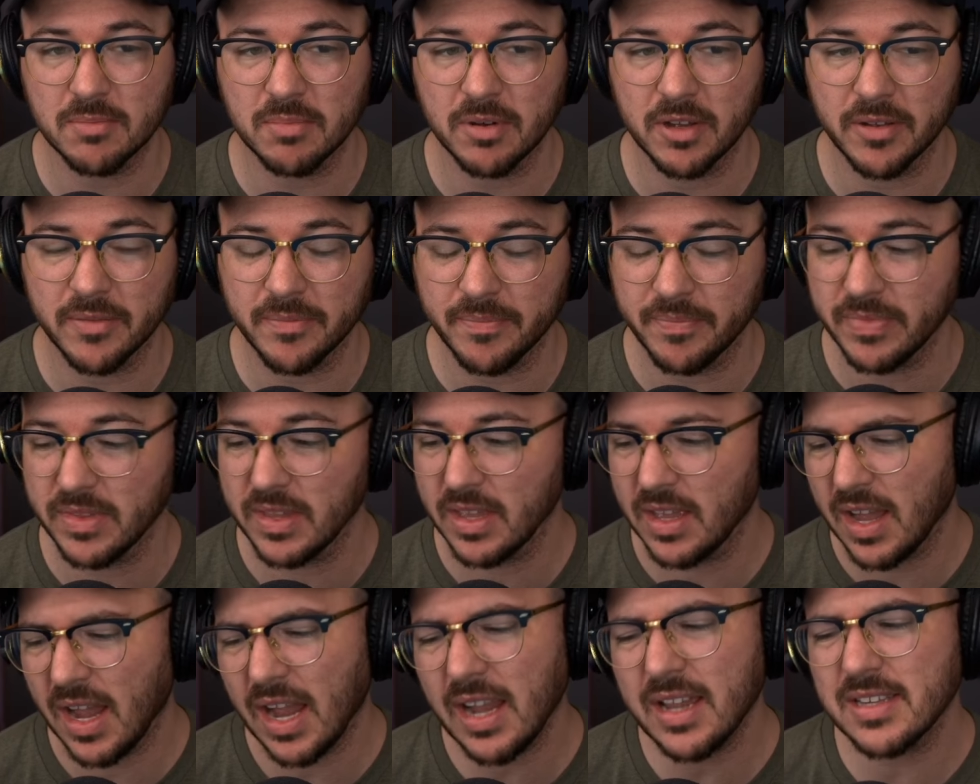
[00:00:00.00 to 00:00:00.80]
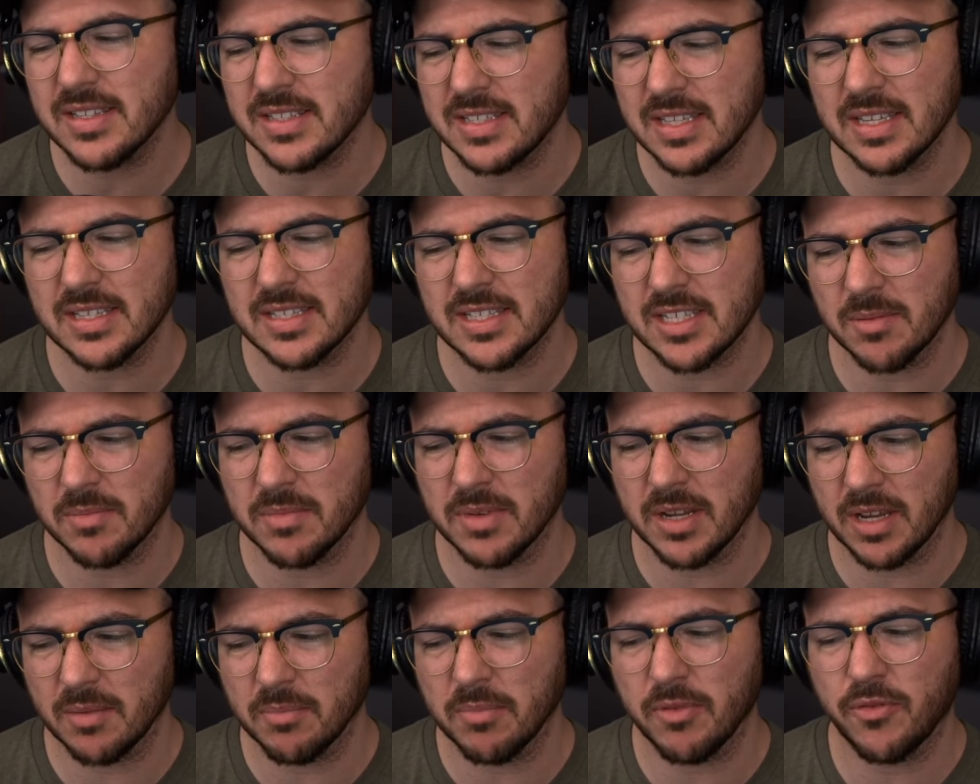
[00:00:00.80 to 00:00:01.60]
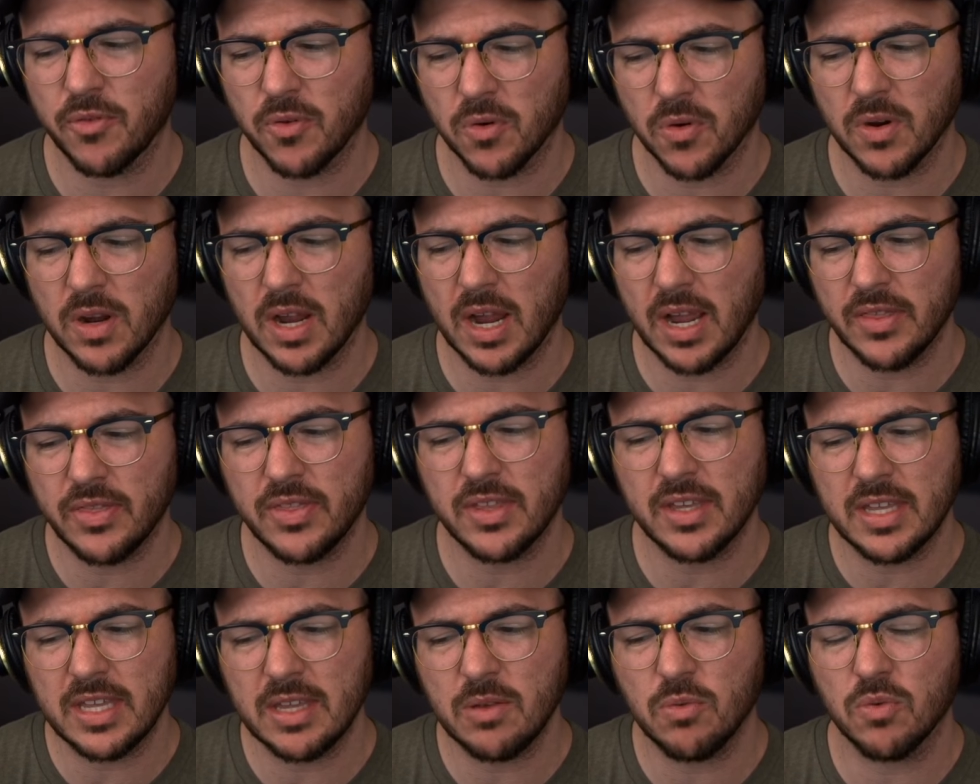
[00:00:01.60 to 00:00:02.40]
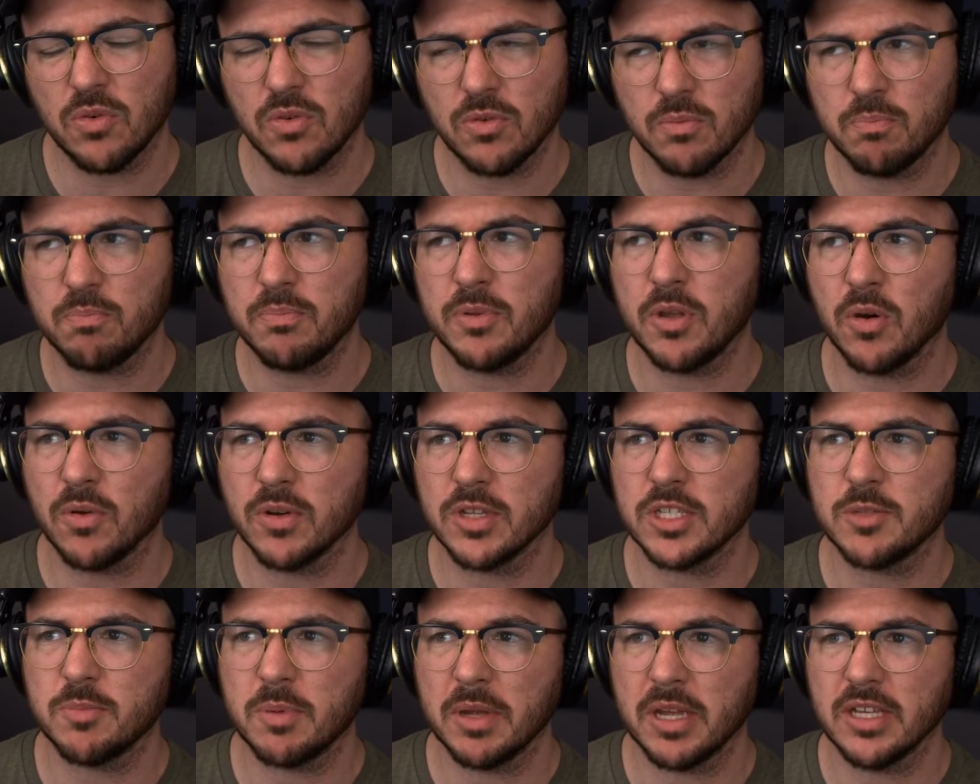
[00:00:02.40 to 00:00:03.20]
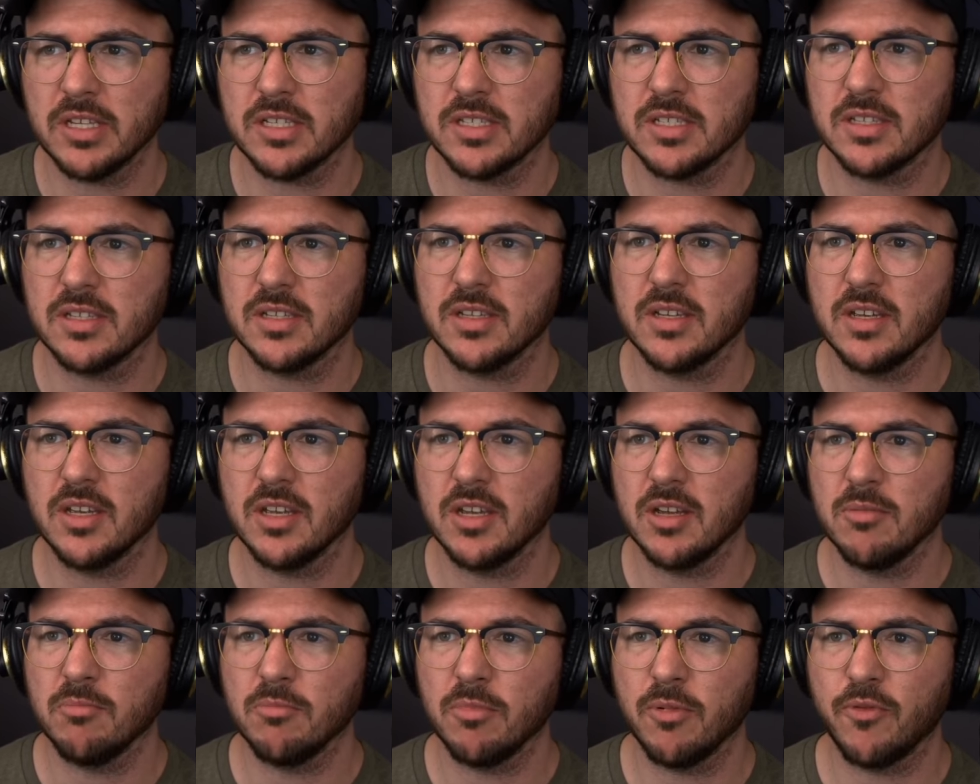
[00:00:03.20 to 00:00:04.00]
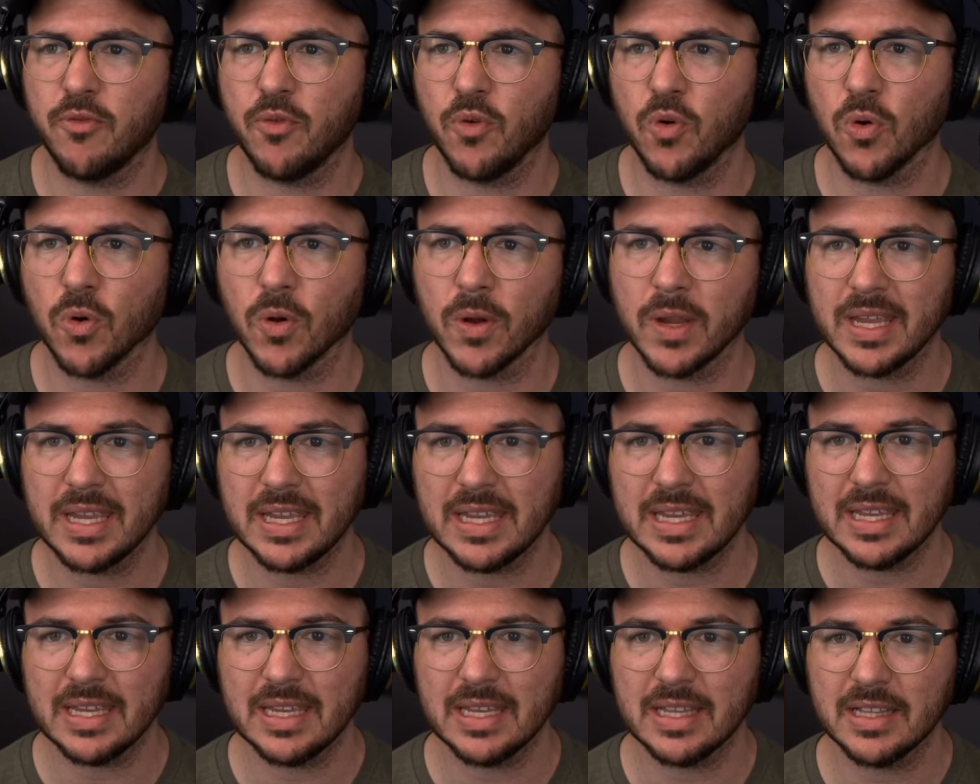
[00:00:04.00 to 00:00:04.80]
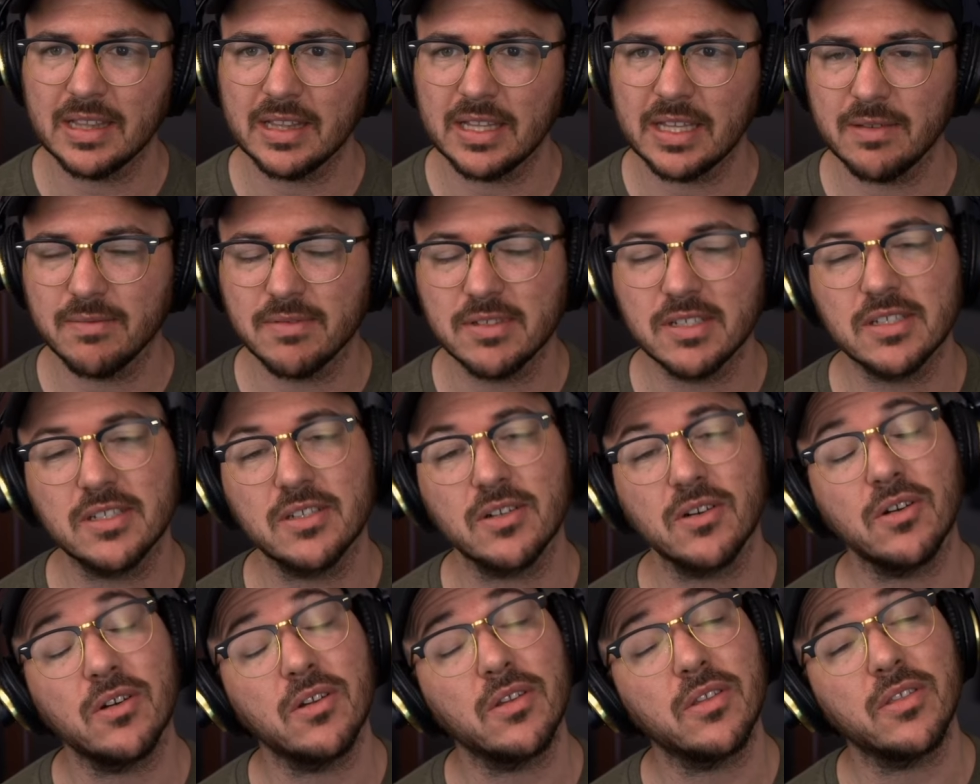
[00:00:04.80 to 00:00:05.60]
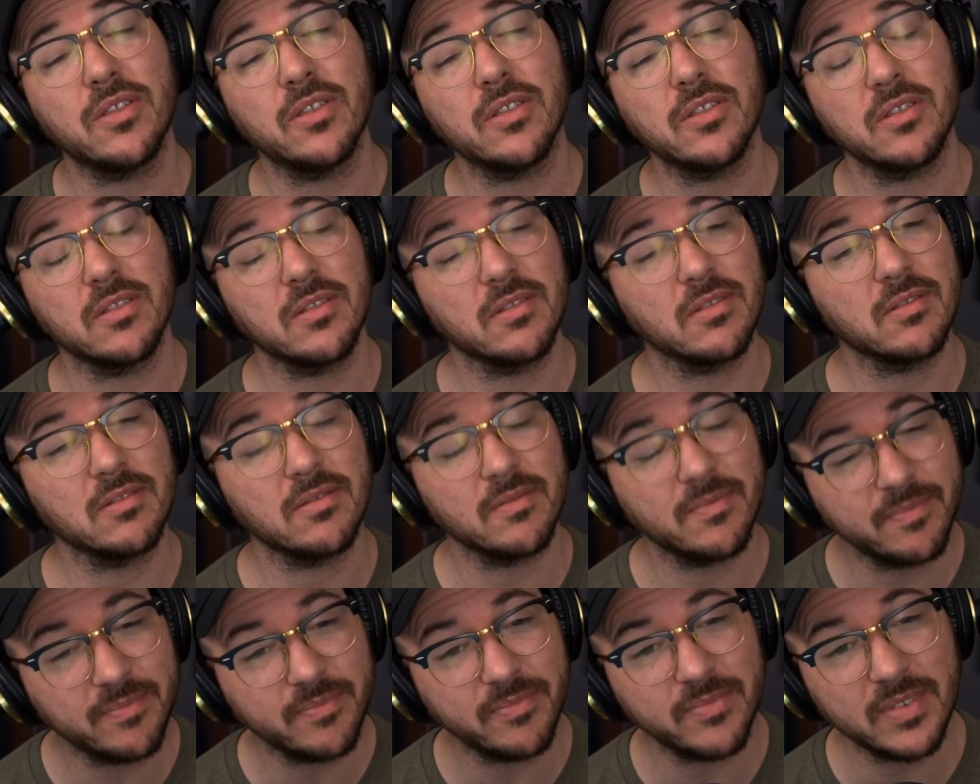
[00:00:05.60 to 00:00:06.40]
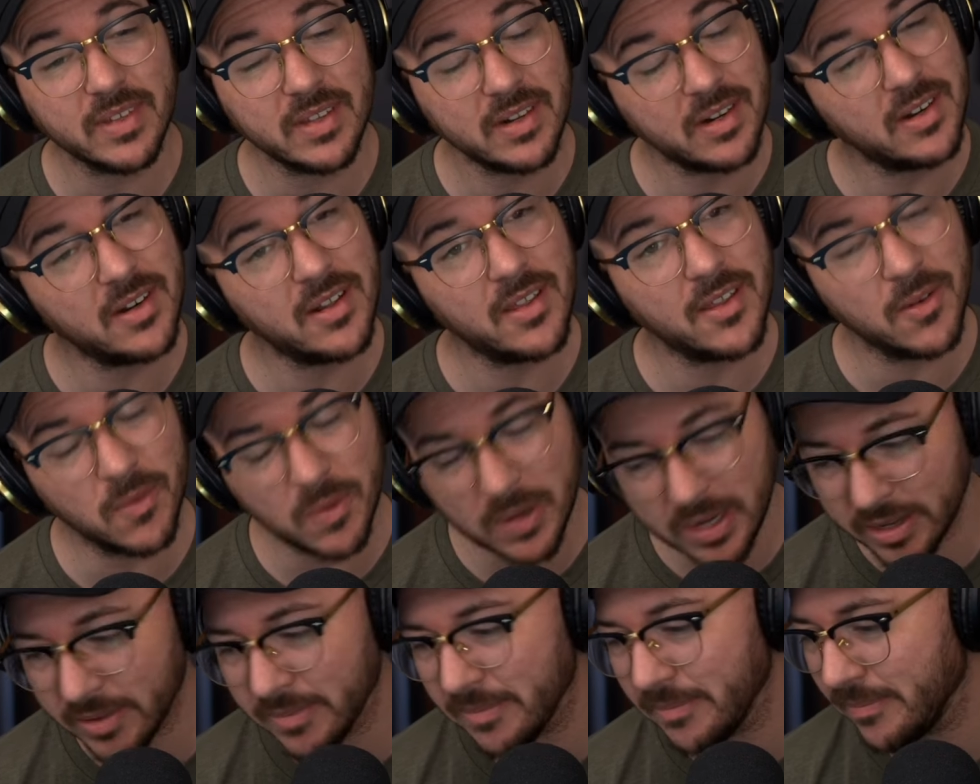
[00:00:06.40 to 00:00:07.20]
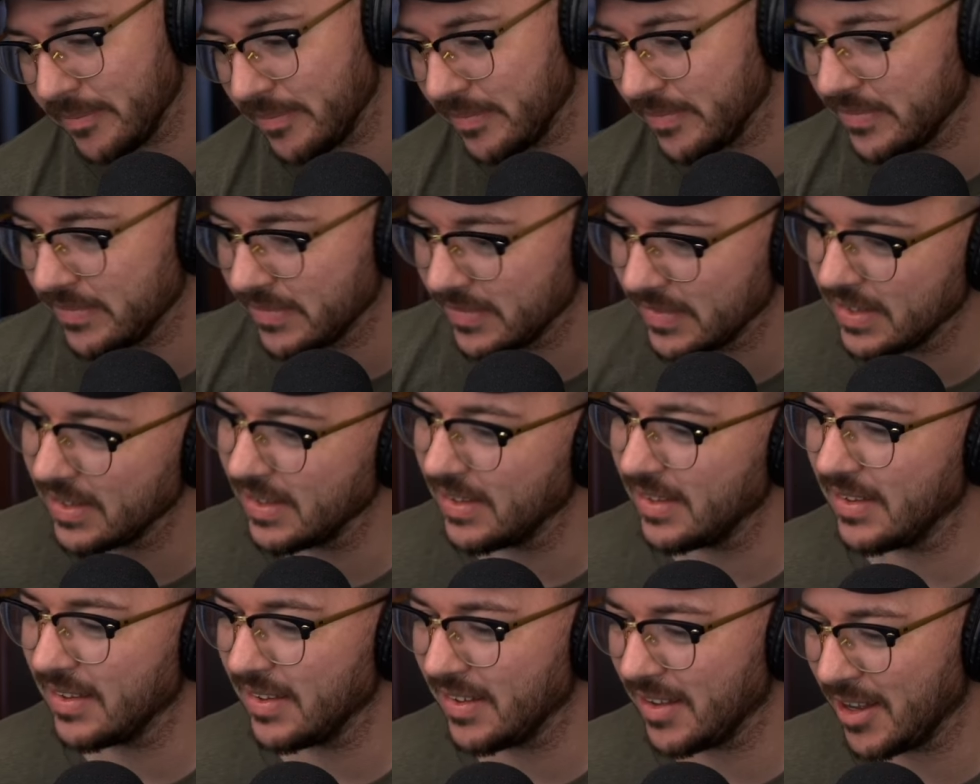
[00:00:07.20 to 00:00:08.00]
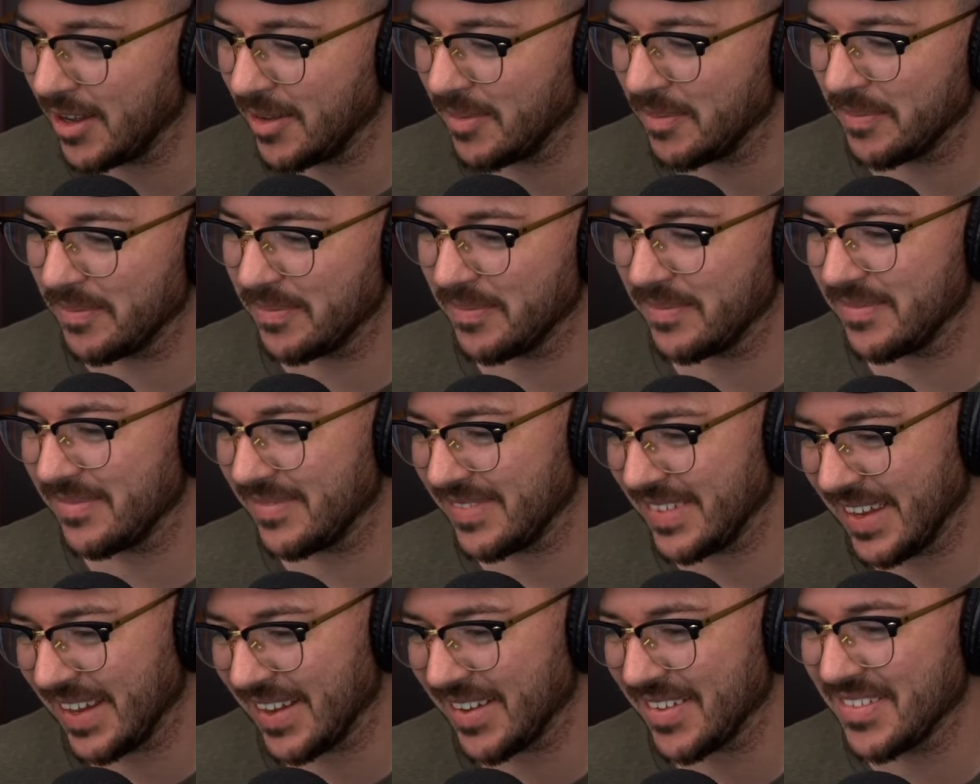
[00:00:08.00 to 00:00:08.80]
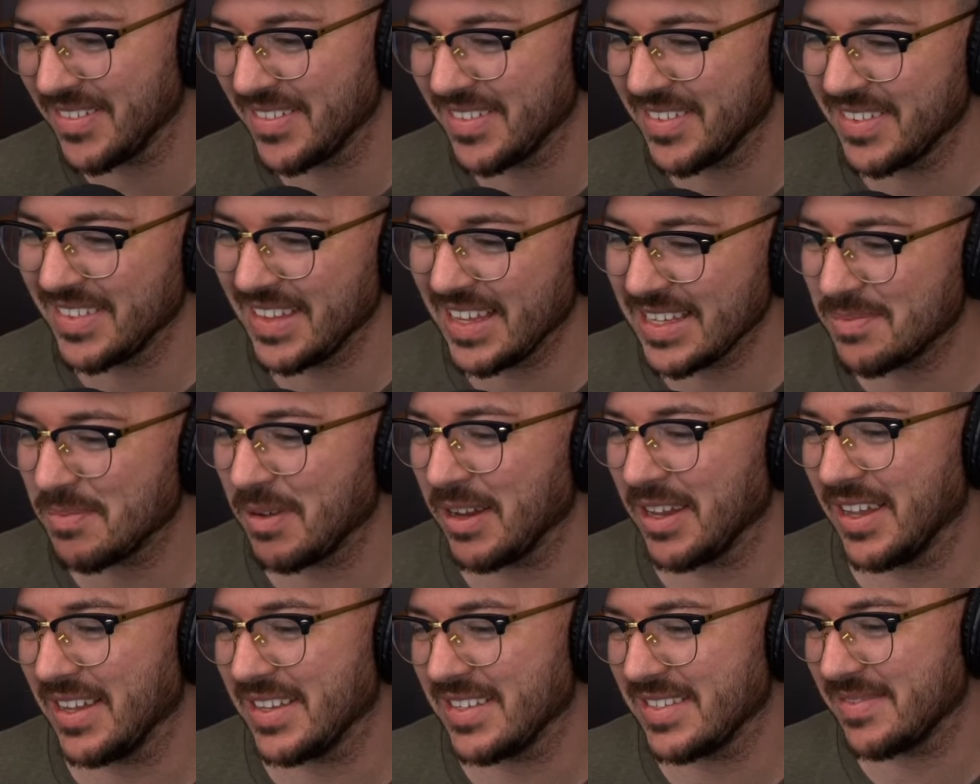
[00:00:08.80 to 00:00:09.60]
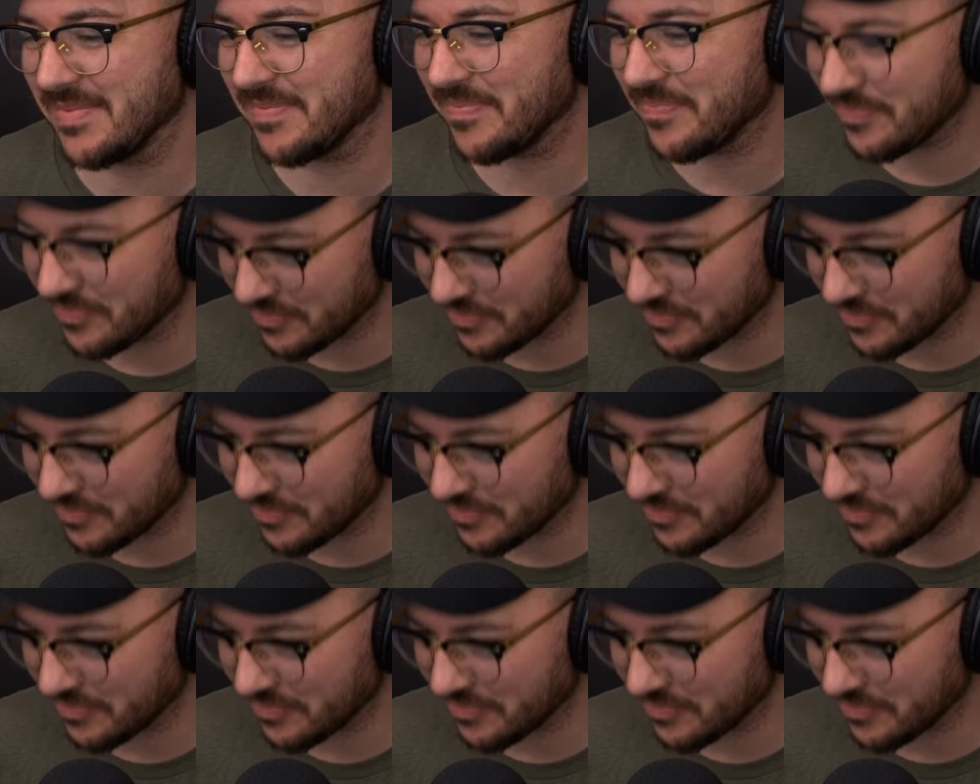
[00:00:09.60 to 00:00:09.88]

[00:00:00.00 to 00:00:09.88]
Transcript: But I can see it someday. Before, I think he will go to space before he leaves this earth in another way. Yeah, that's my guess.